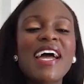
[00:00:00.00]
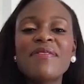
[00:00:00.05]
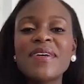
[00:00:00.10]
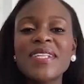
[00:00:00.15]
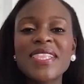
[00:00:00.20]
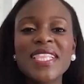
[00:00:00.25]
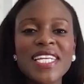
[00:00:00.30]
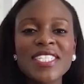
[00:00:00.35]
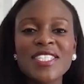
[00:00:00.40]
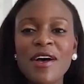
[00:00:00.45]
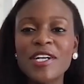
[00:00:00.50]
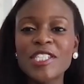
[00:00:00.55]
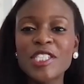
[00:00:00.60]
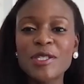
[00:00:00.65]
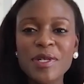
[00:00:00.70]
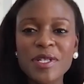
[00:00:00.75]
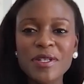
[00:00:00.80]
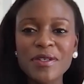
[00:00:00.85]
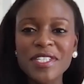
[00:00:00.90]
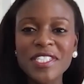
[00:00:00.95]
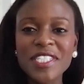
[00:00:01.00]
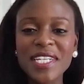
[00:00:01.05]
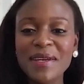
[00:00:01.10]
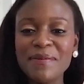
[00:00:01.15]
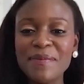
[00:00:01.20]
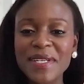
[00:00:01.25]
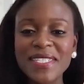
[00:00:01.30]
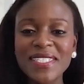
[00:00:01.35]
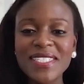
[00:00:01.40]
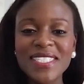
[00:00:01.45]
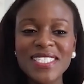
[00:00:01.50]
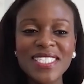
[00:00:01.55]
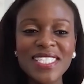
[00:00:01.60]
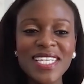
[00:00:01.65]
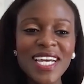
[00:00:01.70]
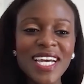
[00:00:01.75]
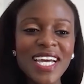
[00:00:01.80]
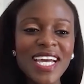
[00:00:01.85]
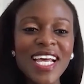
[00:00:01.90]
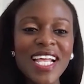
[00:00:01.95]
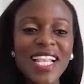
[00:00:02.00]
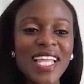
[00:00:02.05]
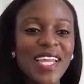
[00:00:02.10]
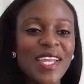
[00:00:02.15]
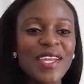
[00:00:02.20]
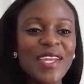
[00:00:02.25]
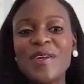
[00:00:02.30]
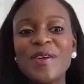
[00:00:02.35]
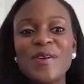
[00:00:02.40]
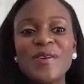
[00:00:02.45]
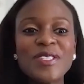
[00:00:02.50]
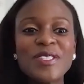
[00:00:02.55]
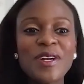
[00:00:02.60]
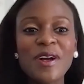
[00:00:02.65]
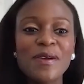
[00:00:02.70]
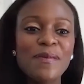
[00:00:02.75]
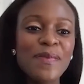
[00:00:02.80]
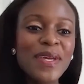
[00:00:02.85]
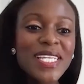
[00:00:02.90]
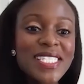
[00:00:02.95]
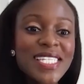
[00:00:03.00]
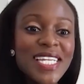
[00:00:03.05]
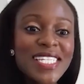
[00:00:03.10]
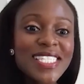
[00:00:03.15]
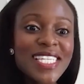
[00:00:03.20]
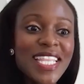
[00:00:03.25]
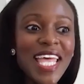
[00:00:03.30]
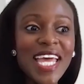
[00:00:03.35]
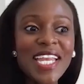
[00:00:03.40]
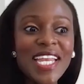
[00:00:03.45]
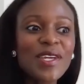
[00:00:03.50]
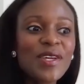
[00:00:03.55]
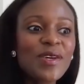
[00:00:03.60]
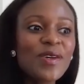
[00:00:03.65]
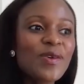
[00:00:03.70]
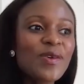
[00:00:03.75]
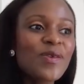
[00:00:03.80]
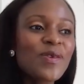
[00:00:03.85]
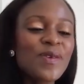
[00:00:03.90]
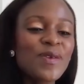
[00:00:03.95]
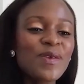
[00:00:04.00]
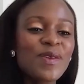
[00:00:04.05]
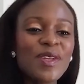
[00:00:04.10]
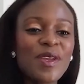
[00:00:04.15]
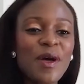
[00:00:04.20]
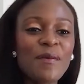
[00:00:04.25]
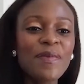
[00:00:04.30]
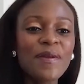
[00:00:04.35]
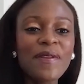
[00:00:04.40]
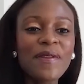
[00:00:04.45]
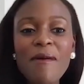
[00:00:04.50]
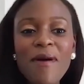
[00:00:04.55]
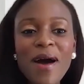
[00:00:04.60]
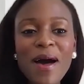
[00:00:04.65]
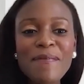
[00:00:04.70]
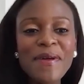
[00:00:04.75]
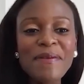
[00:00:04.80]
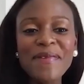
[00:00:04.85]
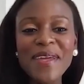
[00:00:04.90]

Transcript: everyone thinks entrepreneurship is like you start a business and then you blow up and